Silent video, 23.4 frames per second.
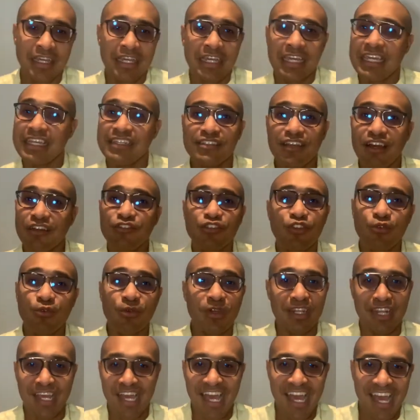He's not
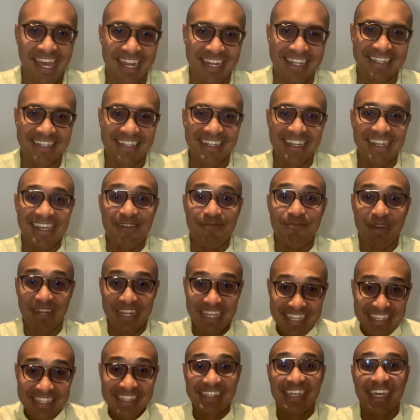doing that, but
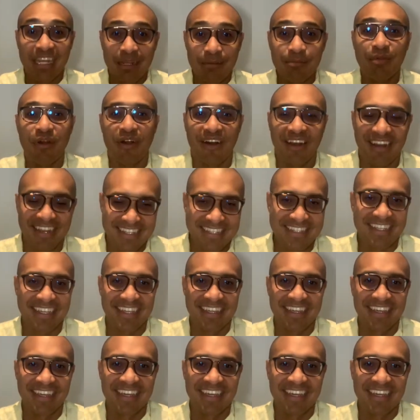he's setting policy.